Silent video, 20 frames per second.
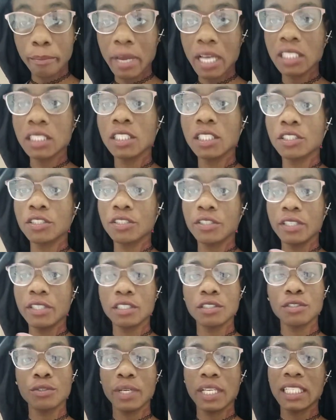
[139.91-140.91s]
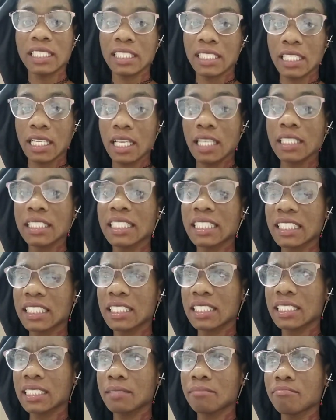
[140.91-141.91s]
My sister is 26.
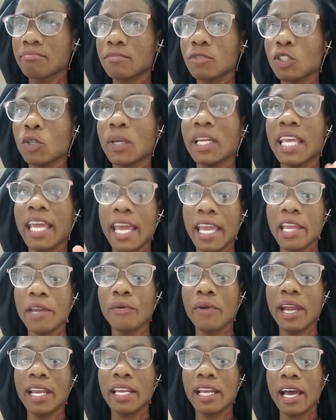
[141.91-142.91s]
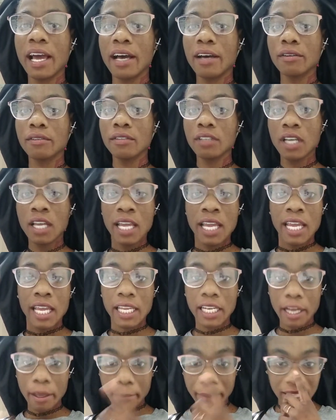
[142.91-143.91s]
28 right now,
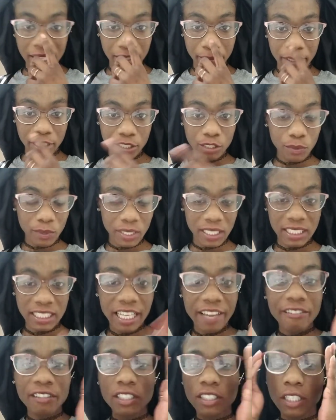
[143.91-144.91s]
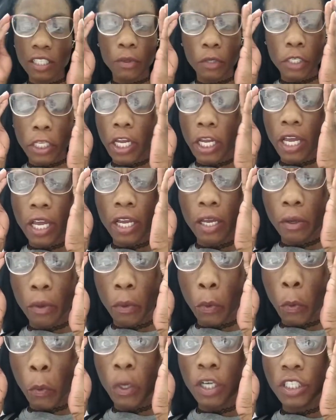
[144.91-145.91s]
and I'm about to be 27. So yeah,
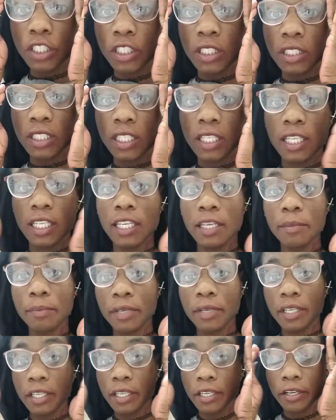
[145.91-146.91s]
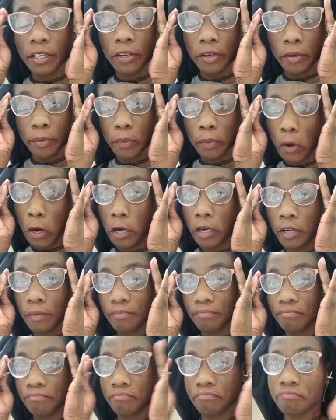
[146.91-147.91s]
we're just a leap in the year apart.
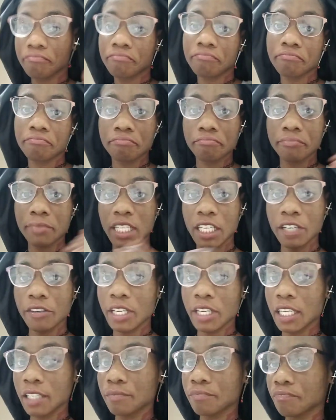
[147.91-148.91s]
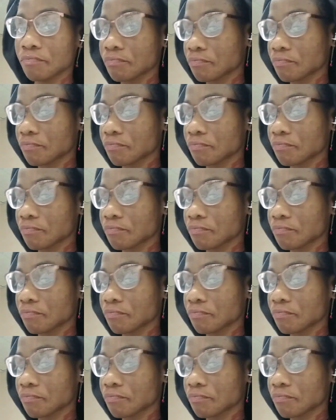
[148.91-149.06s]
Period.